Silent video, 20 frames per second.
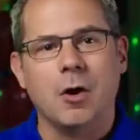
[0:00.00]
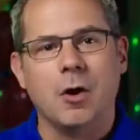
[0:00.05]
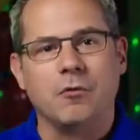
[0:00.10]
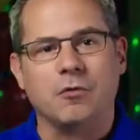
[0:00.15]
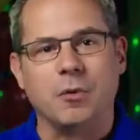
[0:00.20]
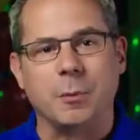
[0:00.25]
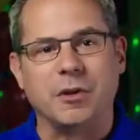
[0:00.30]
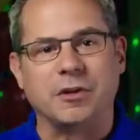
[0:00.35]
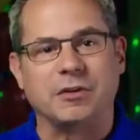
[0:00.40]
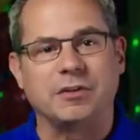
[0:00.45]

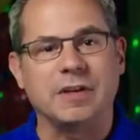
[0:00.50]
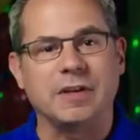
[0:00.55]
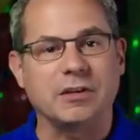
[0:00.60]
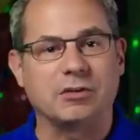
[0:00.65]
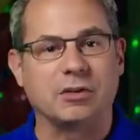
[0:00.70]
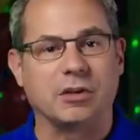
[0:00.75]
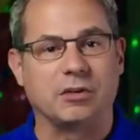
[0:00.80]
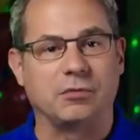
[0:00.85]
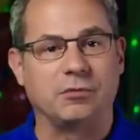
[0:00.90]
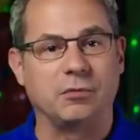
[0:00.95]
From the
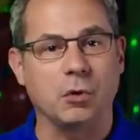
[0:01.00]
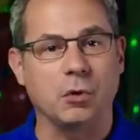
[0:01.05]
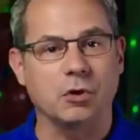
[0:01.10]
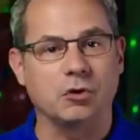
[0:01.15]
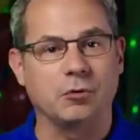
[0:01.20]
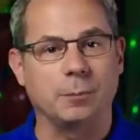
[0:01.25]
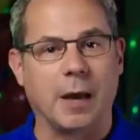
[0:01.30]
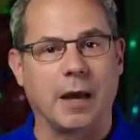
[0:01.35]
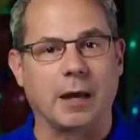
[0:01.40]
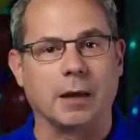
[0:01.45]
CSS4
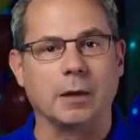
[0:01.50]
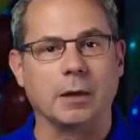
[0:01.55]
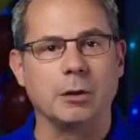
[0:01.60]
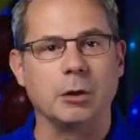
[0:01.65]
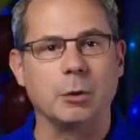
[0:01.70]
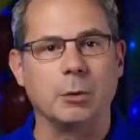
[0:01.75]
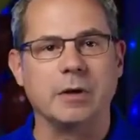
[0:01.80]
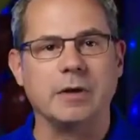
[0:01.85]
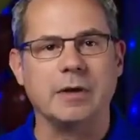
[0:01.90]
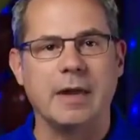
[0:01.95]
spec,
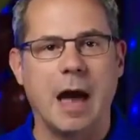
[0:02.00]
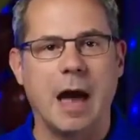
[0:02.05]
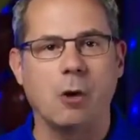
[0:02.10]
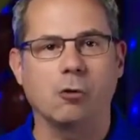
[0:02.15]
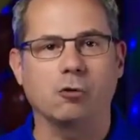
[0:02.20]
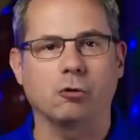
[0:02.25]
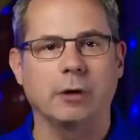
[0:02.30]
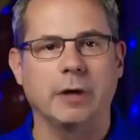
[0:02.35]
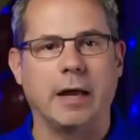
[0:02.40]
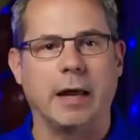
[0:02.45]
you can now
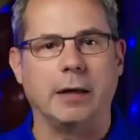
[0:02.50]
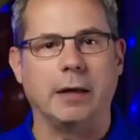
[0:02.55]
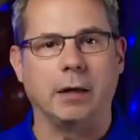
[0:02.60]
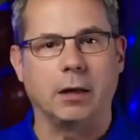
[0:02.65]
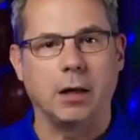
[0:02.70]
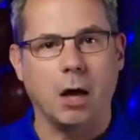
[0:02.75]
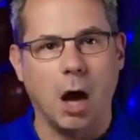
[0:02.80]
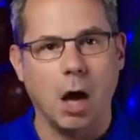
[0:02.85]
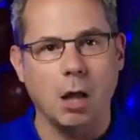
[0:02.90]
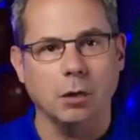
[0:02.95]

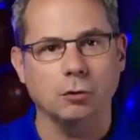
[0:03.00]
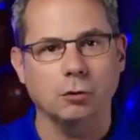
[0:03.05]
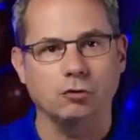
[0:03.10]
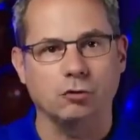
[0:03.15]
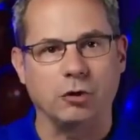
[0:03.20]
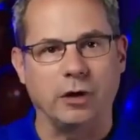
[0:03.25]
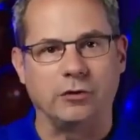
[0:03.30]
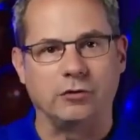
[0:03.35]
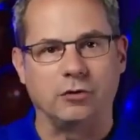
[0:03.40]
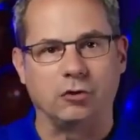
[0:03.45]
create color
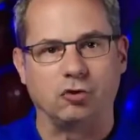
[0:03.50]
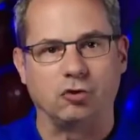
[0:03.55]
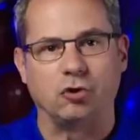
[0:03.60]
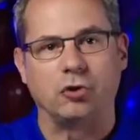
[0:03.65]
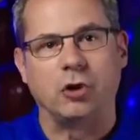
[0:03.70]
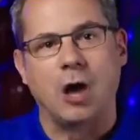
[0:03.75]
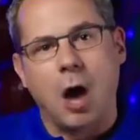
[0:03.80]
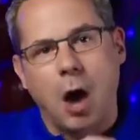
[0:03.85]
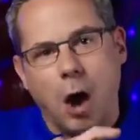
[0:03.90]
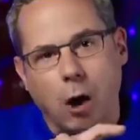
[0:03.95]

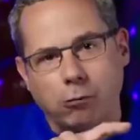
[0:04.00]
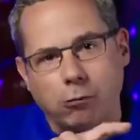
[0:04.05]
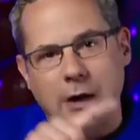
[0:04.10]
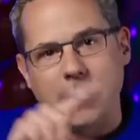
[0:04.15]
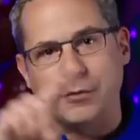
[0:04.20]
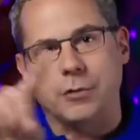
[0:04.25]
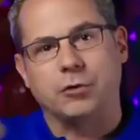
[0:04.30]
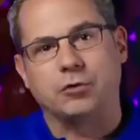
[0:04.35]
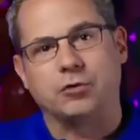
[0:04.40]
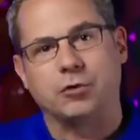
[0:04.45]
transitions
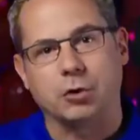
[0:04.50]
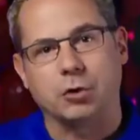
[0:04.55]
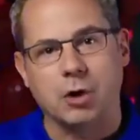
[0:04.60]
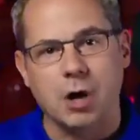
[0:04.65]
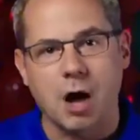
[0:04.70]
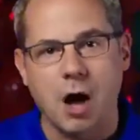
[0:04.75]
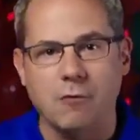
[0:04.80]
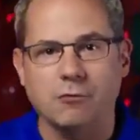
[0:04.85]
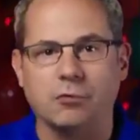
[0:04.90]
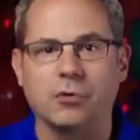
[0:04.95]
around the
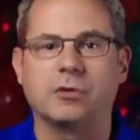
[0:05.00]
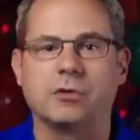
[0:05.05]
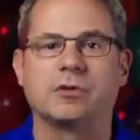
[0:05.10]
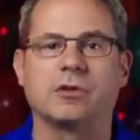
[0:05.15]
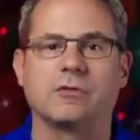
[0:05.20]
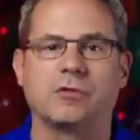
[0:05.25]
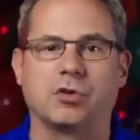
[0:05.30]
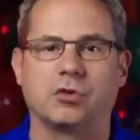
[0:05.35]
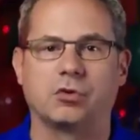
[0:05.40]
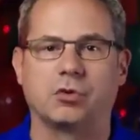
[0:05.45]
circumference
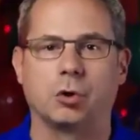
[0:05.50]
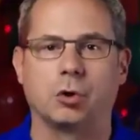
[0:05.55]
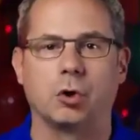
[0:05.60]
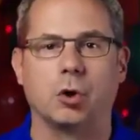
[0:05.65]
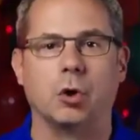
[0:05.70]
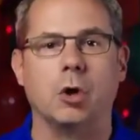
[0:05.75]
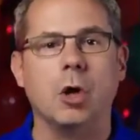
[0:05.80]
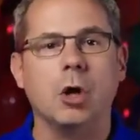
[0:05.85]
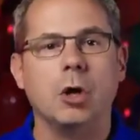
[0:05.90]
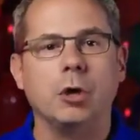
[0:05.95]
of a
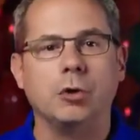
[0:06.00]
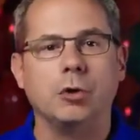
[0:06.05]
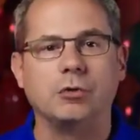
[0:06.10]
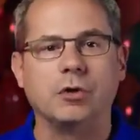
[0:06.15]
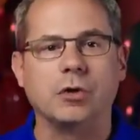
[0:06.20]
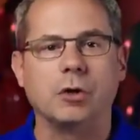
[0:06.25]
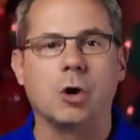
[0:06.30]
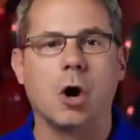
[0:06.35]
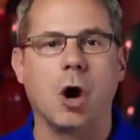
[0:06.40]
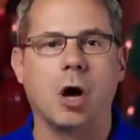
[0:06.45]
circle
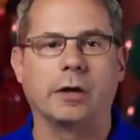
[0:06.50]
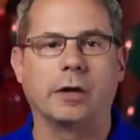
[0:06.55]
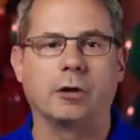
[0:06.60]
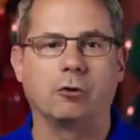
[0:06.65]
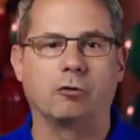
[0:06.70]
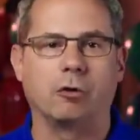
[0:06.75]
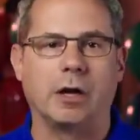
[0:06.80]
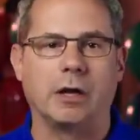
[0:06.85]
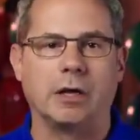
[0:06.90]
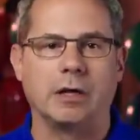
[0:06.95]
using
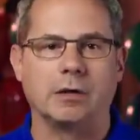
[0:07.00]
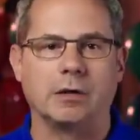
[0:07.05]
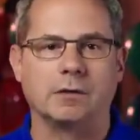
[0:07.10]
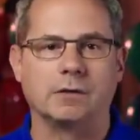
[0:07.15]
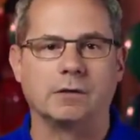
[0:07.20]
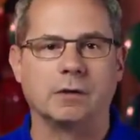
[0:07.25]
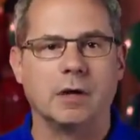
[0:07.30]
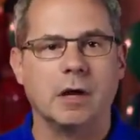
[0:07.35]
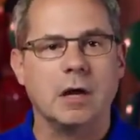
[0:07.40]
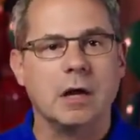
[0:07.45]
conic
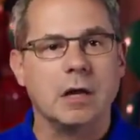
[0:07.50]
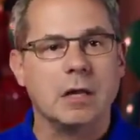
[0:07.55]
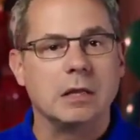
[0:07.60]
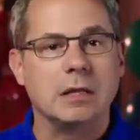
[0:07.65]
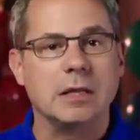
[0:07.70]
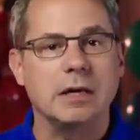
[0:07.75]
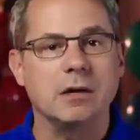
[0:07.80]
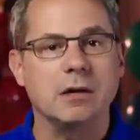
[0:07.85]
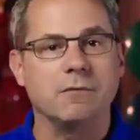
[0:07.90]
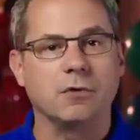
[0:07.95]
gradients.
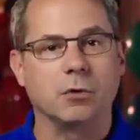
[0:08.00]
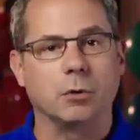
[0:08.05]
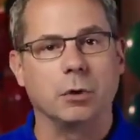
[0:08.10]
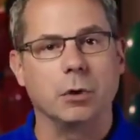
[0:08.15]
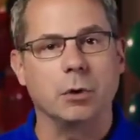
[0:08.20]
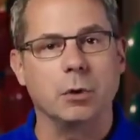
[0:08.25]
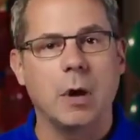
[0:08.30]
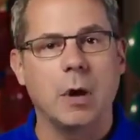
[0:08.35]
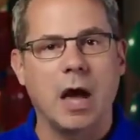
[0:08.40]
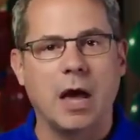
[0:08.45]
Leah
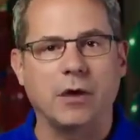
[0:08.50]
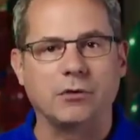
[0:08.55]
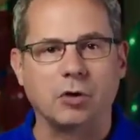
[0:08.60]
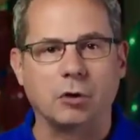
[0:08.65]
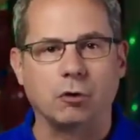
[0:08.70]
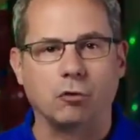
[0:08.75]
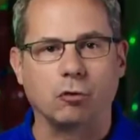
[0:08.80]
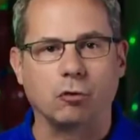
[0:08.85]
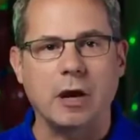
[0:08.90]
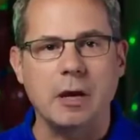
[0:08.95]
Veru has a
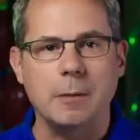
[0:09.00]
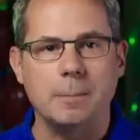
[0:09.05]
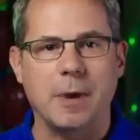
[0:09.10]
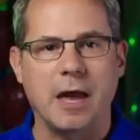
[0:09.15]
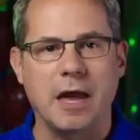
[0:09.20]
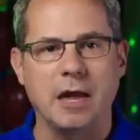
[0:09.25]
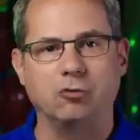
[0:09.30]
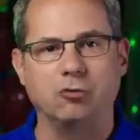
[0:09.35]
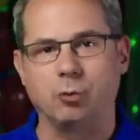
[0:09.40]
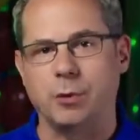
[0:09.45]
great
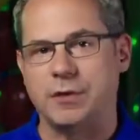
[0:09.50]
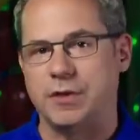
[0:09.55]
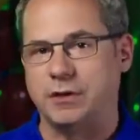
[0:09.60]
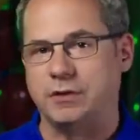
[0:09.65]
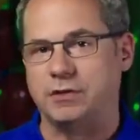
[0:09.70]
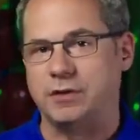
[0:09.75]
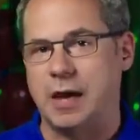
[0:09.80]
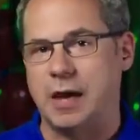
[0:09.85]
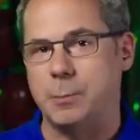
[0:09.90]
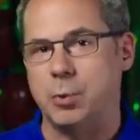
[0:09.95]
page with
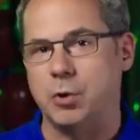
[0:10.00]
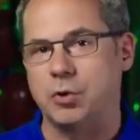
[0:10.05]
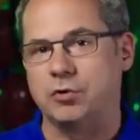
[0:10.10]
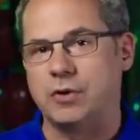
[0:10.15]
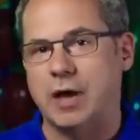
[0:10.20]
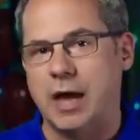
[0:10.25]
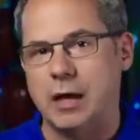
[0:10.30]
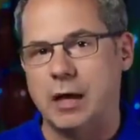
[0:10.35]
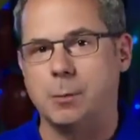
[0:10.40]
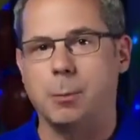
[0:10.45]

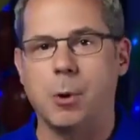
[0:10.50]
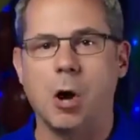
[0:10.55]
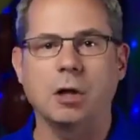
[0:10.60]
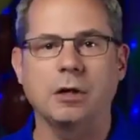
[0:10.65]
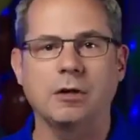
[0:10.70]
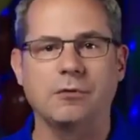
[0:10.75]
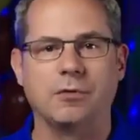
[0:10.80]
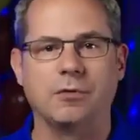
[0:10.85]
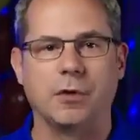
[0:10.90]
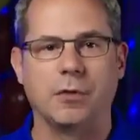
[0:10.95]
examples and a
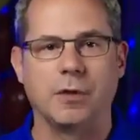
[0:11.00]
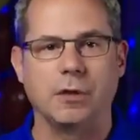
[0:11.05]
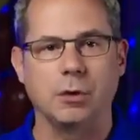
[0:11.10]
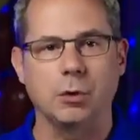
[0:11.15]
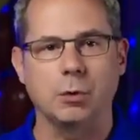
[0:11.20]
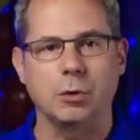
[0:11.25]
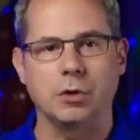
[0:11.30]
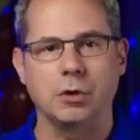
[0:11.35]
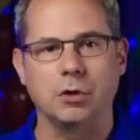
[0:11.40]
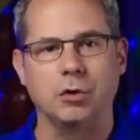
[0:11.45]
polyfill that
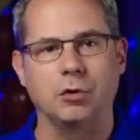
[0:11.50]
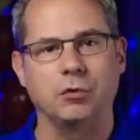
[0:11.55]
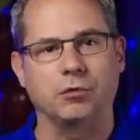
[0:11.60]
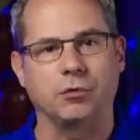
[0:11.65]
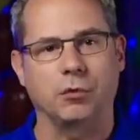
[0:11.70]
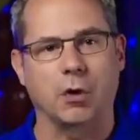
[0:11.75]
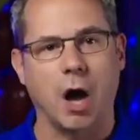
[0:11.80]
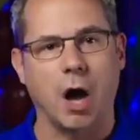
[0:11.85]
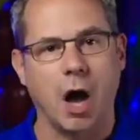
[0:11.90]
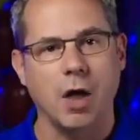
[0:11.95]
you can use
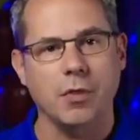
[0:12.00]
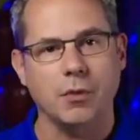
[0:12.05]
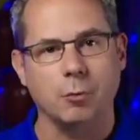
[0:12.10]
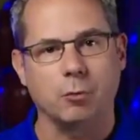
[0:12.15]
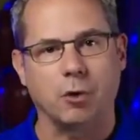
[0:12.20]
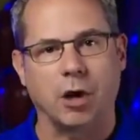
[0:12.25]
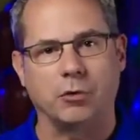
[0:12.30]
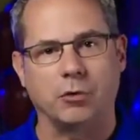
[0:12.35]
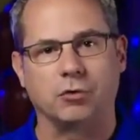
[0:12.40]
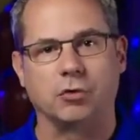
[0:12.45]
for other
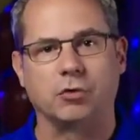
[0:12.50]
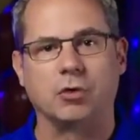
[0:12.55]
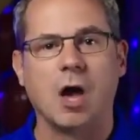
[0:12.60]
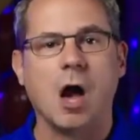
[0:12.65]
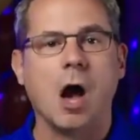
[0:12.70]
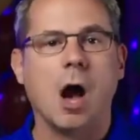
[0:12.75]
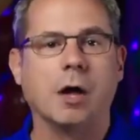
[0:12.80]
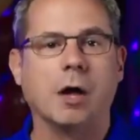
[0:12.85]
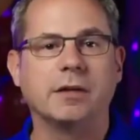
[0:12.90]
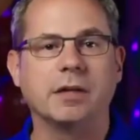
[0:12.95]
browsers
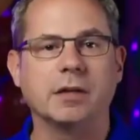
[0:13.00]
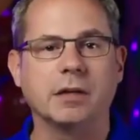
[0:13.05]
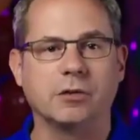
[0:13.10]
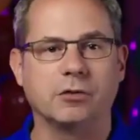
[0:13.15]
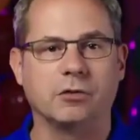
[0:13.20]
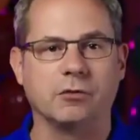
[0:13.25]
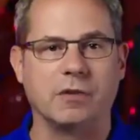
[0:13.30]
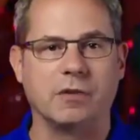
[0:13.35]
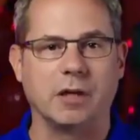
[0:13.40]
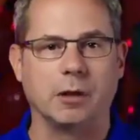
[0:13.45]
until
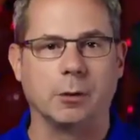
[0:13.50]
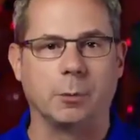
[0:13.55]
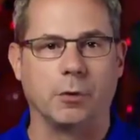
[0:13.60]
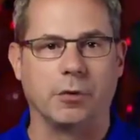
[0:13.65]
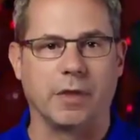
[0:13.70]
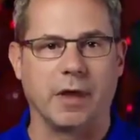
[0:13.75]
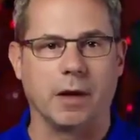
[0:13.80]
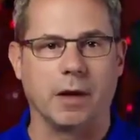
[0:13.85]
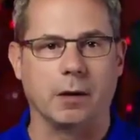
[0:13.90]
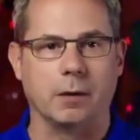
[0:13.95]
it's available
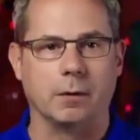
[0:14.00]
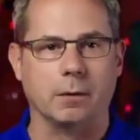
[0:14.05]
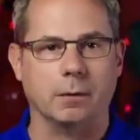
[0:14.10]
there.